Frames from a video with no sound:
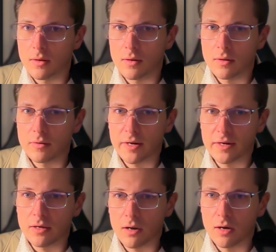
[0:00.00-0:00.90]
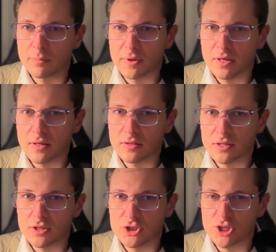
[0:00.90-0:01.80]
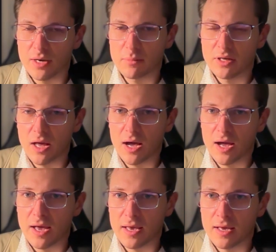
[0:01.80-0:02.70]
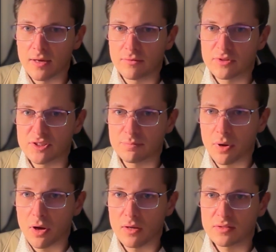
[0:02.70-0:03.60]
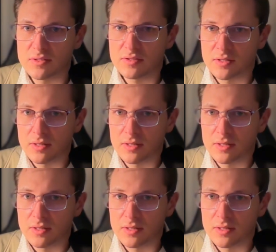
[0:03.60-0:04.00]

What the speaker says: All right, copying the Gemini response,